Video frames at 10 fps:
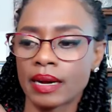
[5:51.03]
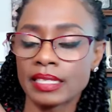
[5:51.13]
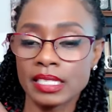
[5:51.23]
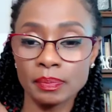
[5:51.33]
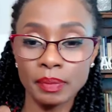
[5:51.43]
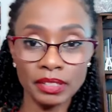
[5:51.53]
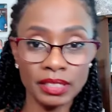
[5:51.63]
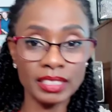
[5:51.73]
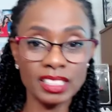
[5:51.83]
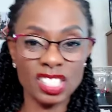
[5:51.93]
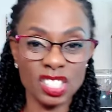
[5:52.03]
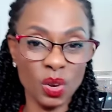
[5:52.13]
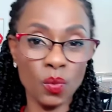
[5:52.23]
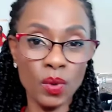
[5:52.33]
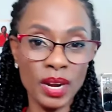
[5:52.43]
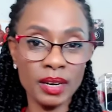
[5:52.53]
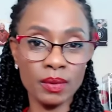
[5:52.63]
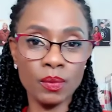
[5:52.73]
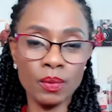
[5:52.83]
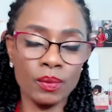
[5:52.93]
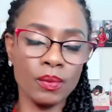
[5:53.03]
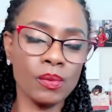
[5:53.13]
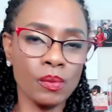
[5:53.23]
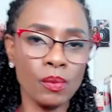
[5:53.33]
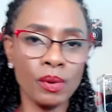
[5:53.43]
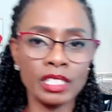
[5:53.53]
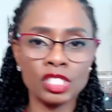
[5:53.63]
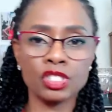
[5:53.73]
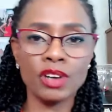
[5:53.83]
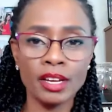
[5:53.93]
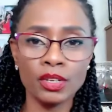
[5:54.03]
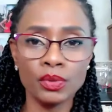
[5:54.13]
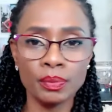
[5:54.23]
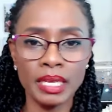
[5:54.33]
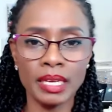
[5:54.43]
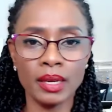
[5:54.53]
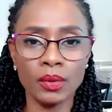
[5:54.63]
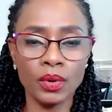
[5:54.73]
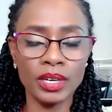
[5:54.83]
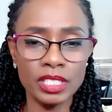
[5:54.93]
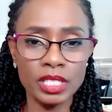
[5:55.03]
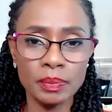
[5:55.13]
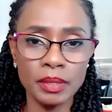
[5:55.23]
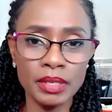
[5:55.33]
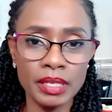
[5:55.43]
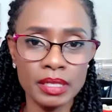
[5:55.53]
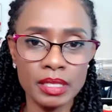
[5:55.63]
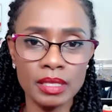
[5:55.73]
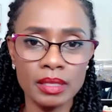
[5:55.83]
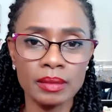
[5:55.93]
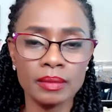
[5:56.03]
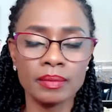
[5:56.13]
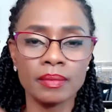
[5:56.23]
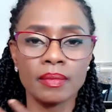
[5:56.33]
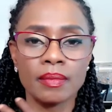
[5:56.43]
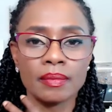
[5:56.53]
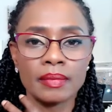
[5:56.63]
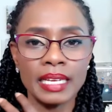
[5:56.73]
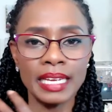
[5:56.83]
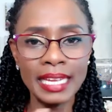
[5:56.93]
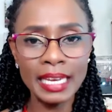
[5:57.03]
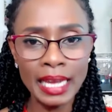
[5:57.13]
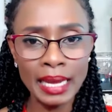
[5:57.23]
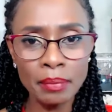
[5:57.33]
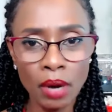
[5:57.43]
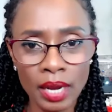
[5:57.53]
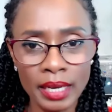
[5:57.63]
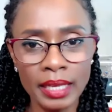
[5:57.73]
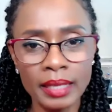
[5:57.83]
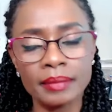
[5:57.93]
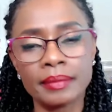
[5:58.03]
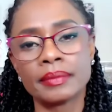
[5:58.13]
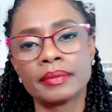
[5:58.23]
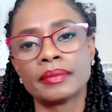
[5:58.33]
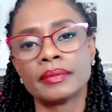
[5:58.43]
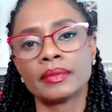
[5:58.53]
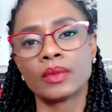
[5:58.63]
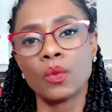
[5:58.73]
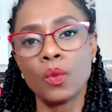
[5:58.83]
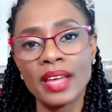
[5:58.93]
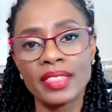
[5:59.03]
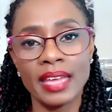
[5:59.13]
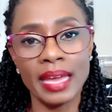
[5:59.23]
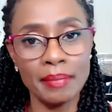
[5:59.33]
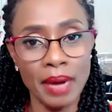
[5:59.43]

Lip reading: a spirit, so we're a triune being, we're a spirit in a body with a